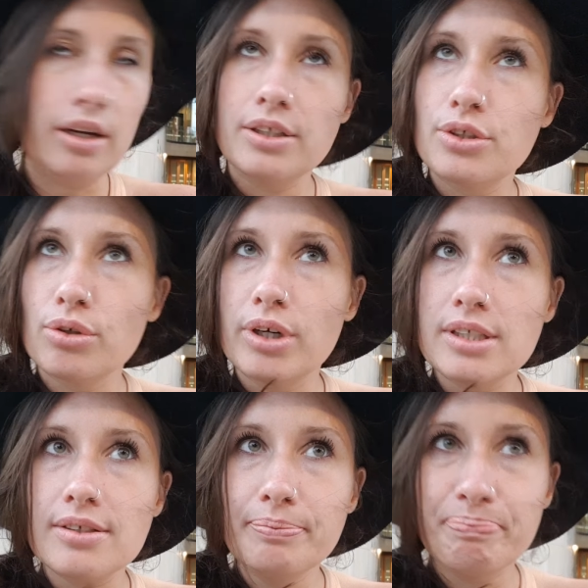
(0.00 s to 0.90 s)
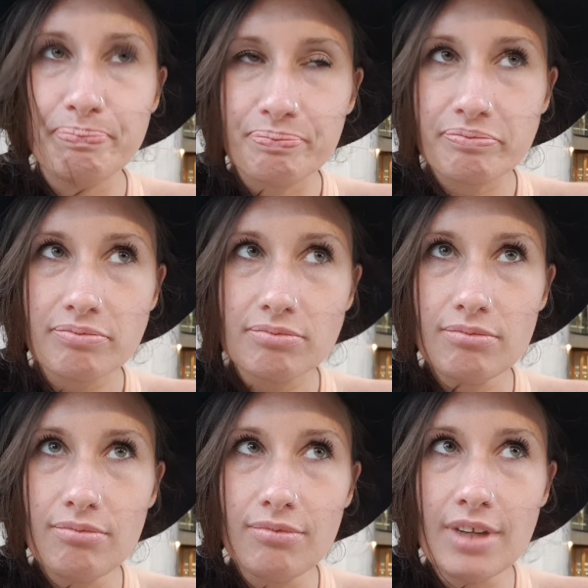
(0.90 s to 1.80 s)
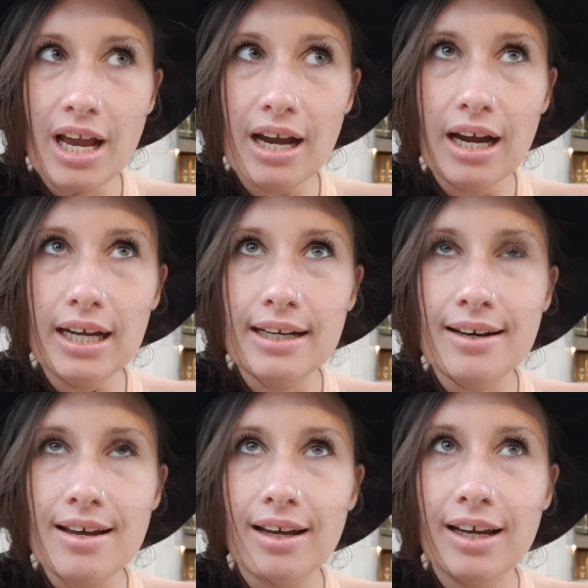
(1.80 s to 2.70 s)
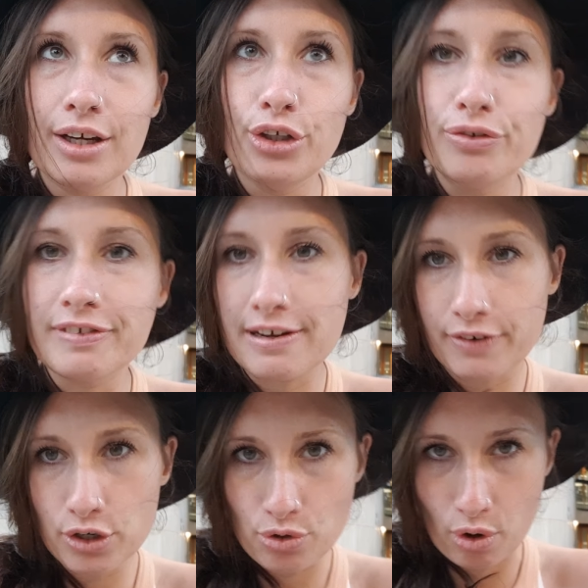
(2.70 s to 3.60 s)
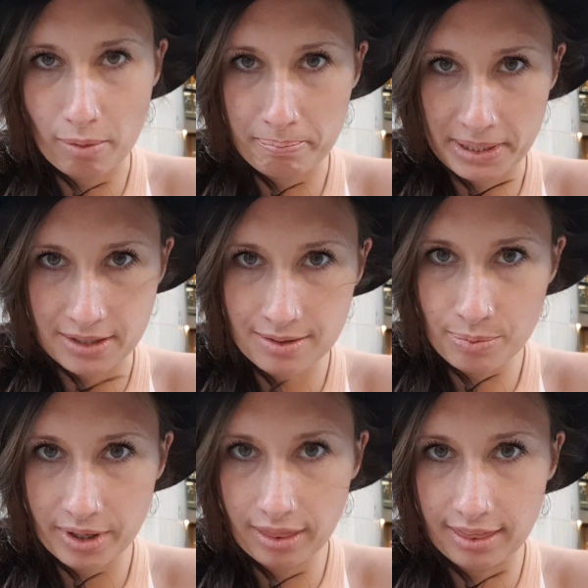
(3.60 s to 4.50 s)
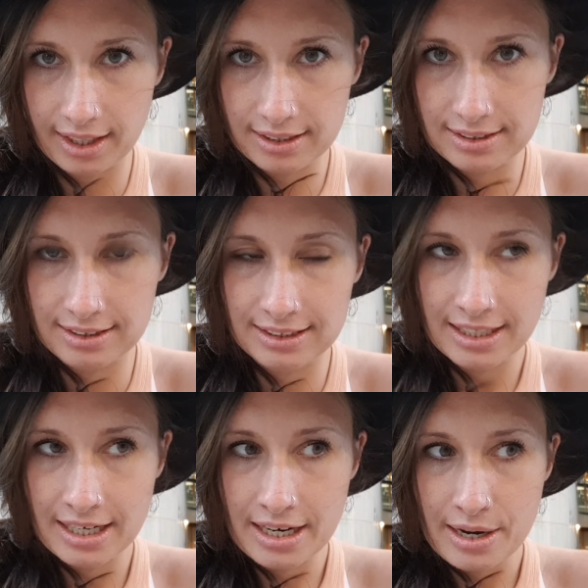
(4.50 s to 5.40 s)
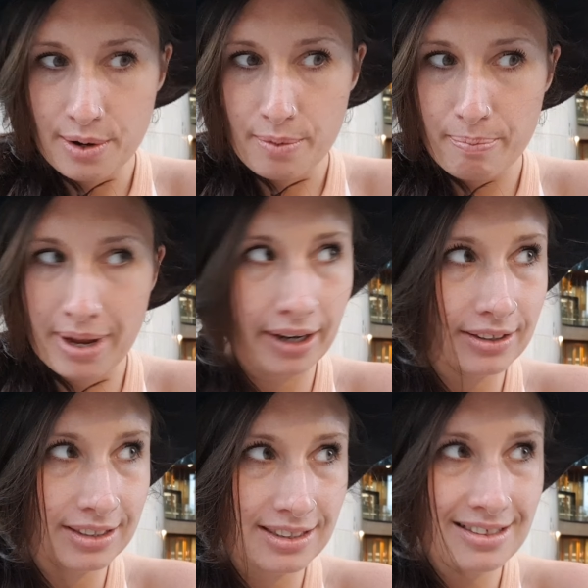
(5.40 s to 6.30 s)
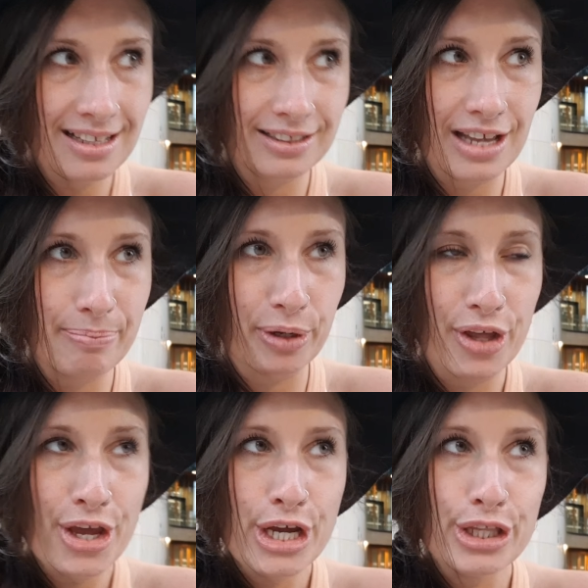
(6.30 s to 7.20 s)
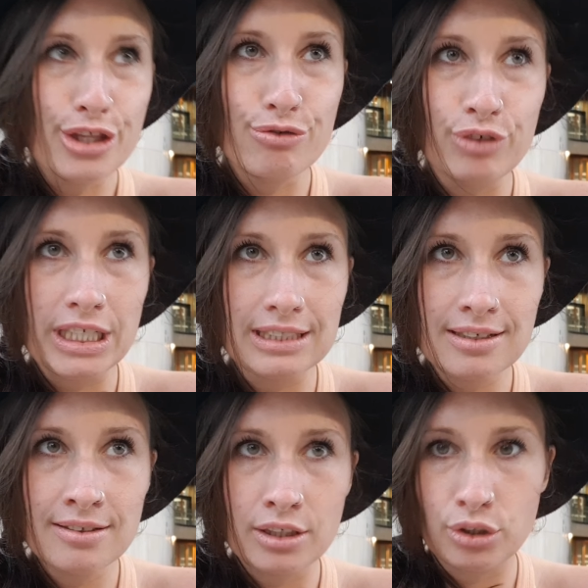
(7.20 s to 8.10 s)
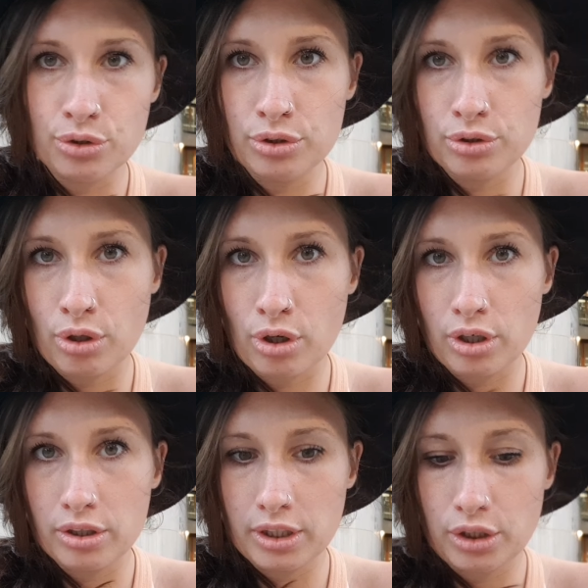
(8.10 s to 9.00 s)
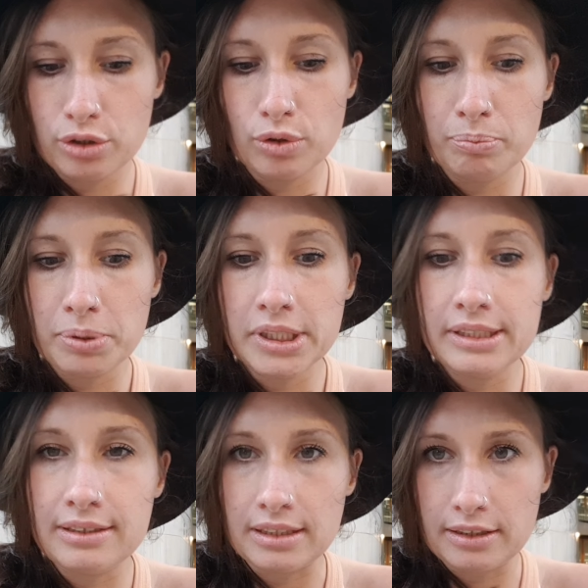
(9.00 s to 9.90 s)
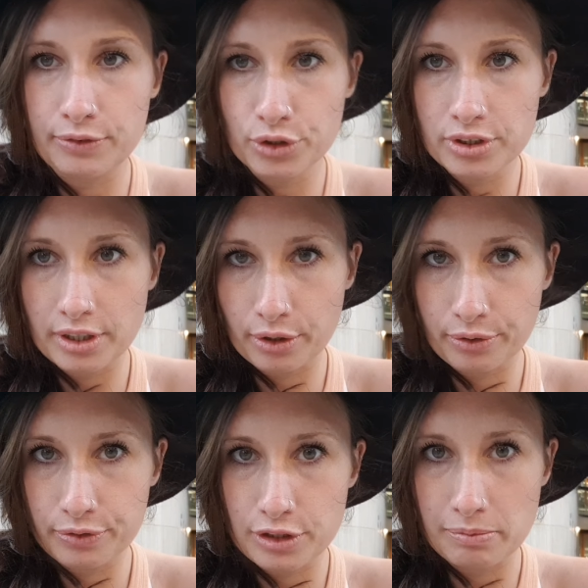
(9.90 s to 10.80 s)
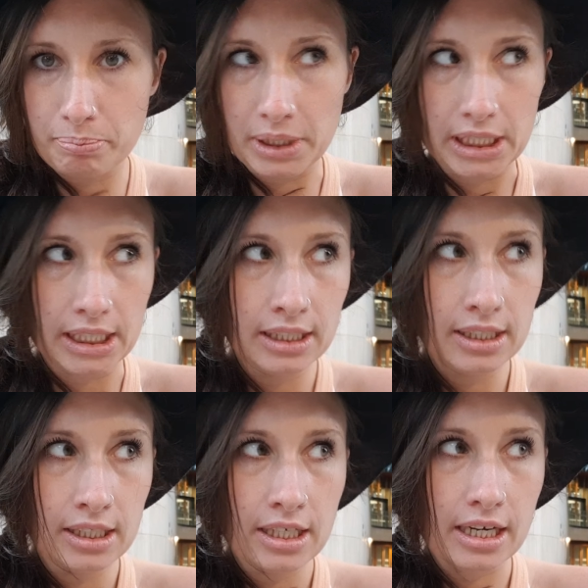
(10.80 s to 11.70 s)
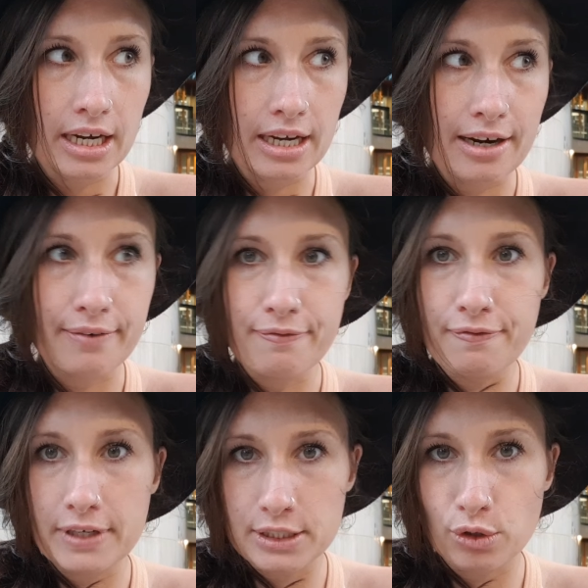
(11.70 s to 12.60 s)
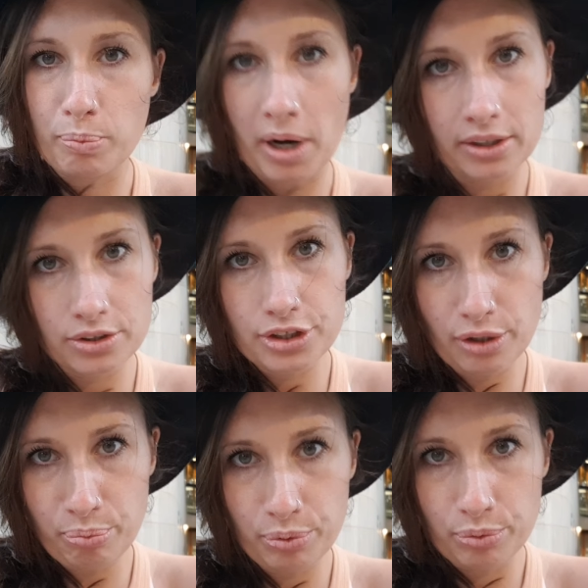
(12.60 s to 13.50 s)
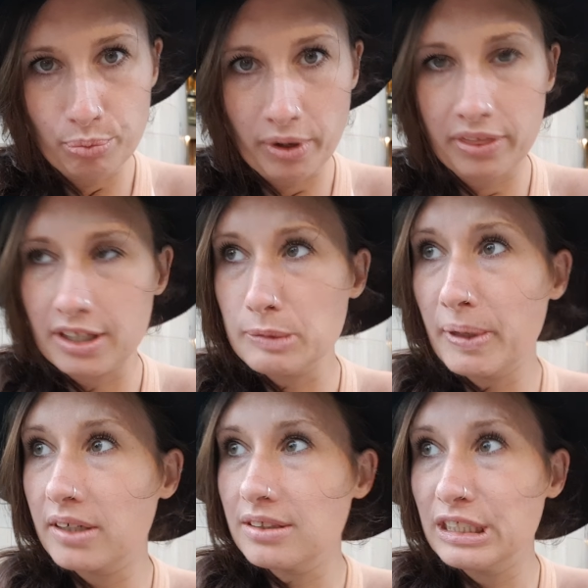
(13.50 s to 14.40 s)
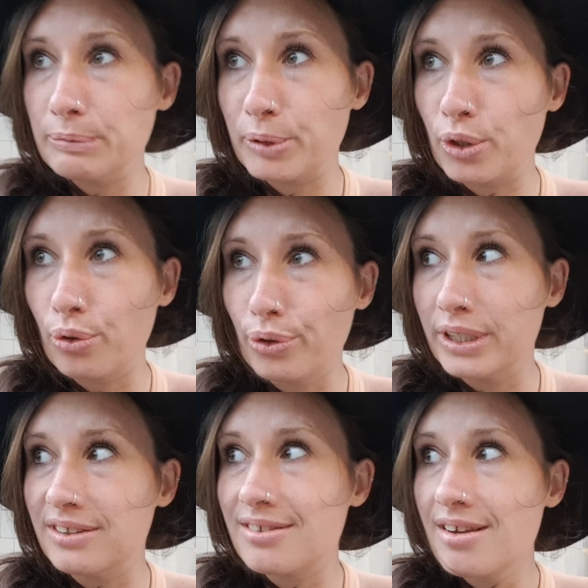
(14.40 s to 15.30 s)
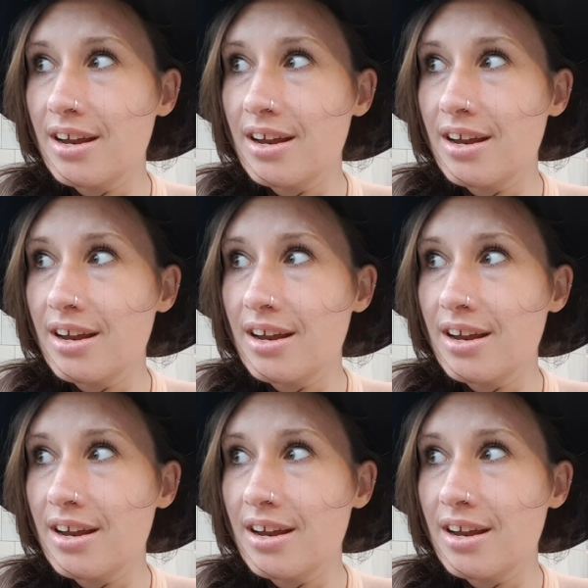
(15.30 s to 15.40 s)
So it's, and you've never not been with this person, but the reason that you don't perceive yourself to be in physical partnership with this person is because